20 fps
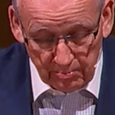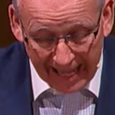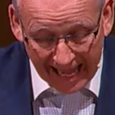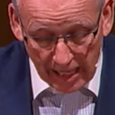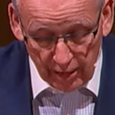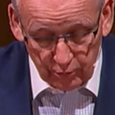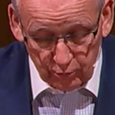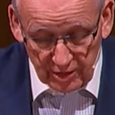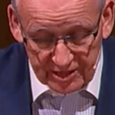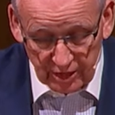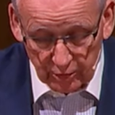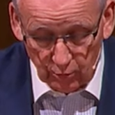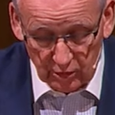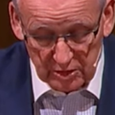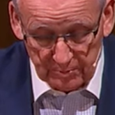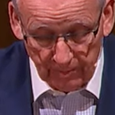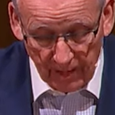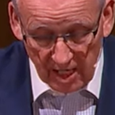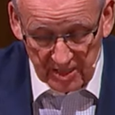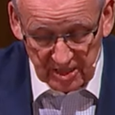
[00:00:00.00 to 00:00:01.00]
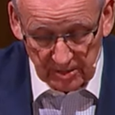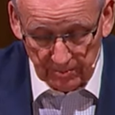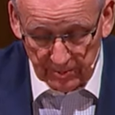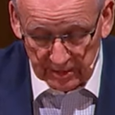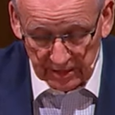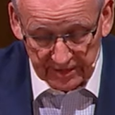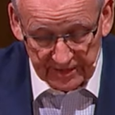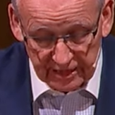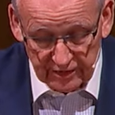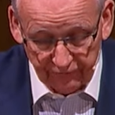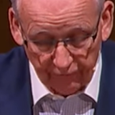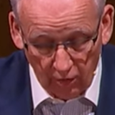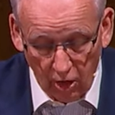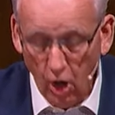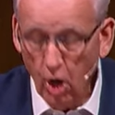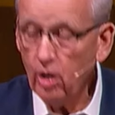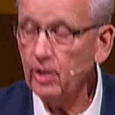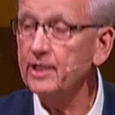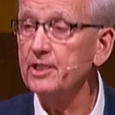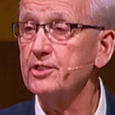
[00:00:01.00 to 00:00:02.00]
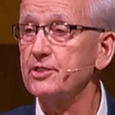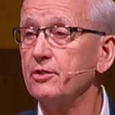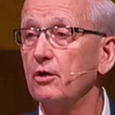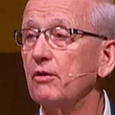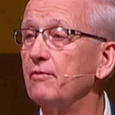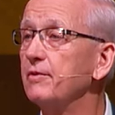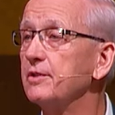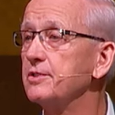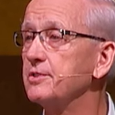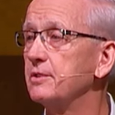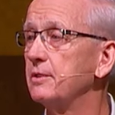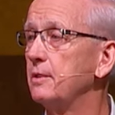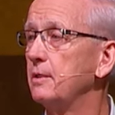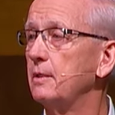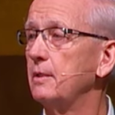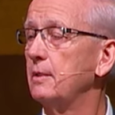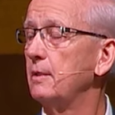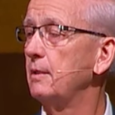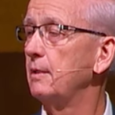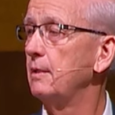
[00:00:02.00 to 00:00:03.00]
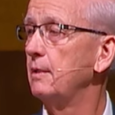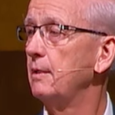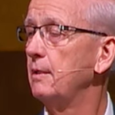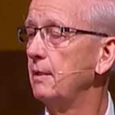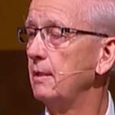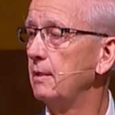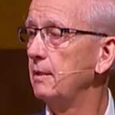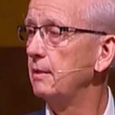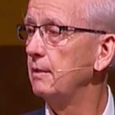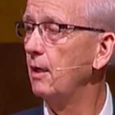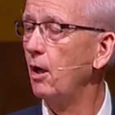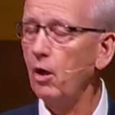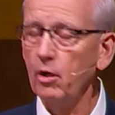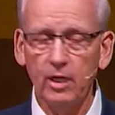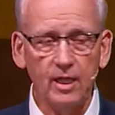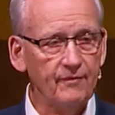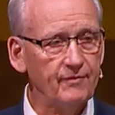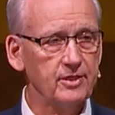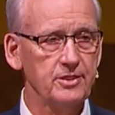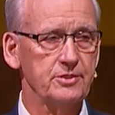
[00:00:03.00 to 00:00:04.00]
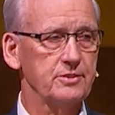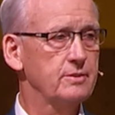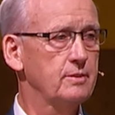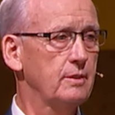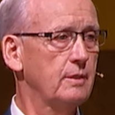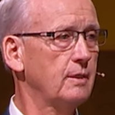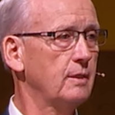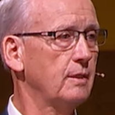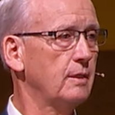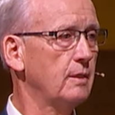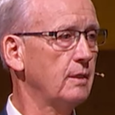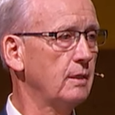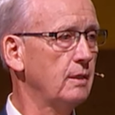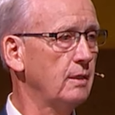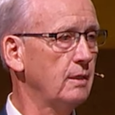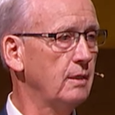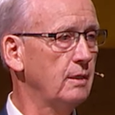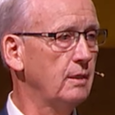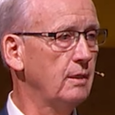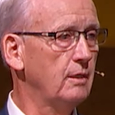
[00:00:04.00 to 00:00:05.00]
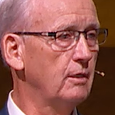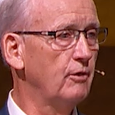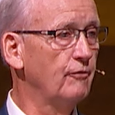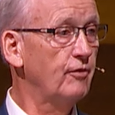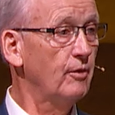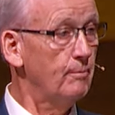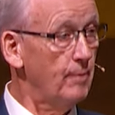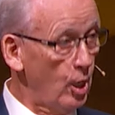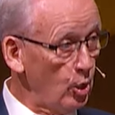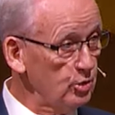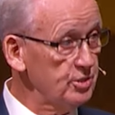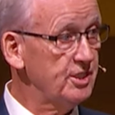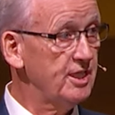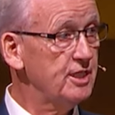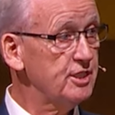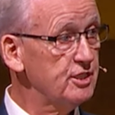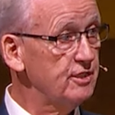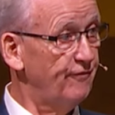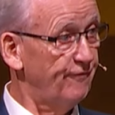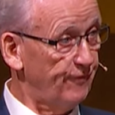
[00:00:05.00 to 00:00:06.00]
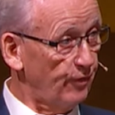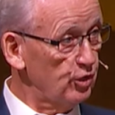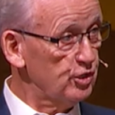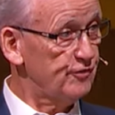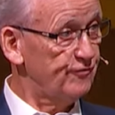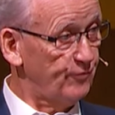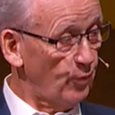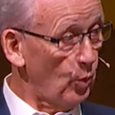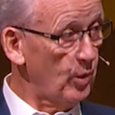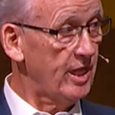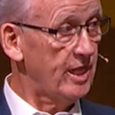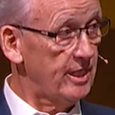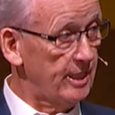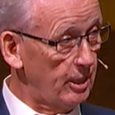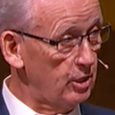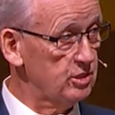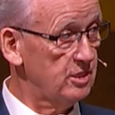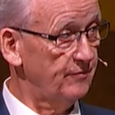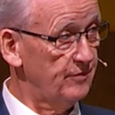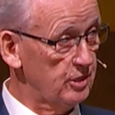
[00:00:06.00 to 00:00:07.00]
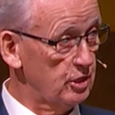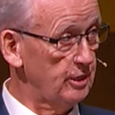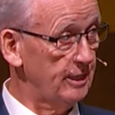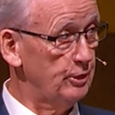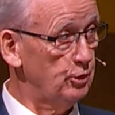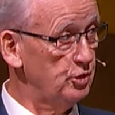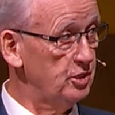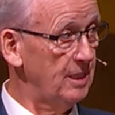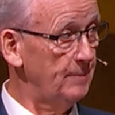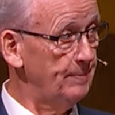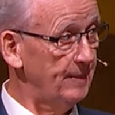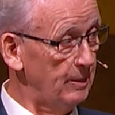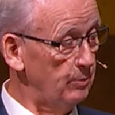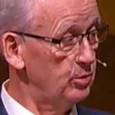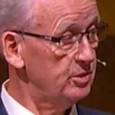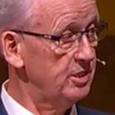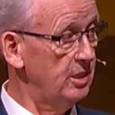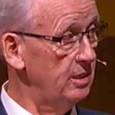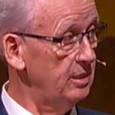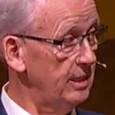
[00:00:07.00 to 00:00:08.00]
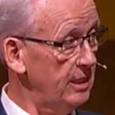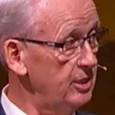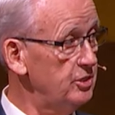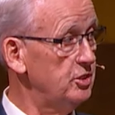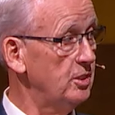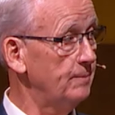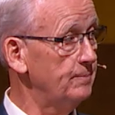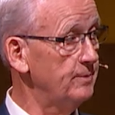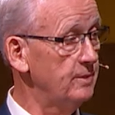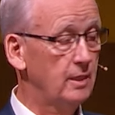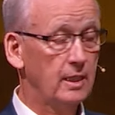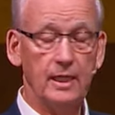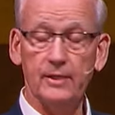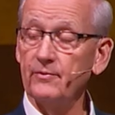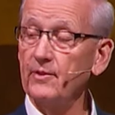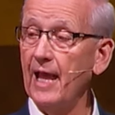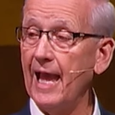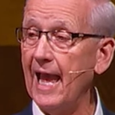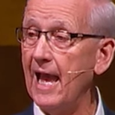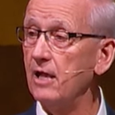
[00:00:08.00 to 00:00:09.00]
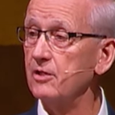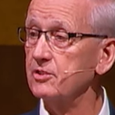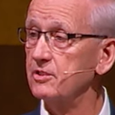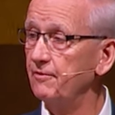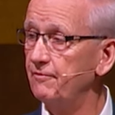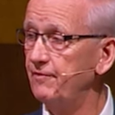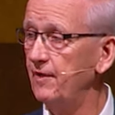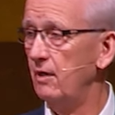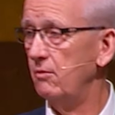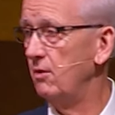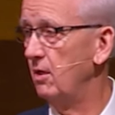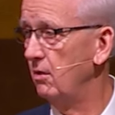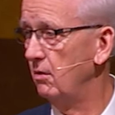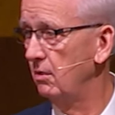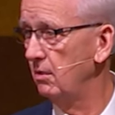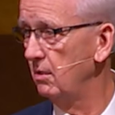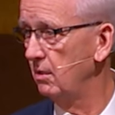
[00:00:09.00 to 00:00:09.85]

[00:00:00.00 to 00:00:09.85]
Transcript: boundaries and responsibilities for all his servants, all of us. For Moses, the first 40 years of his leadership, he was in Egypt in the house of Pharaoh.